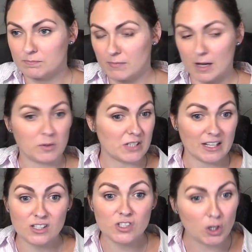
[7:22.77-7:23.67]
mum or
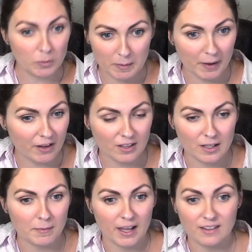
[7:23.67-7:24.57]
dad has told me about
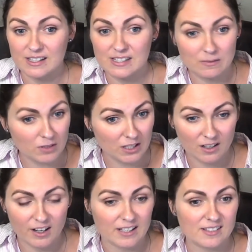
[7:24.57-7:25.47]
them and they seem really
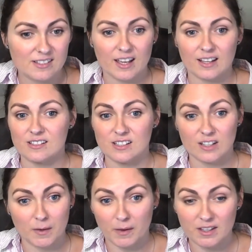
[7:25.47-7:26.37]
nice, and,
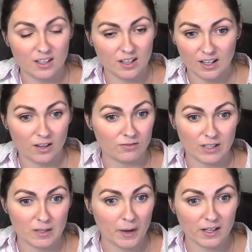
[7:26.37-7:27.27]
I think you're going to get on
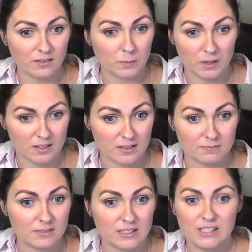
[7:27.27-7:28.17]
really well with
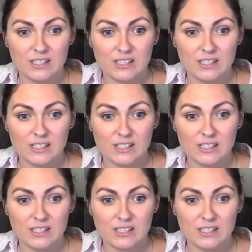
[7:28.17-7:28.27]
them.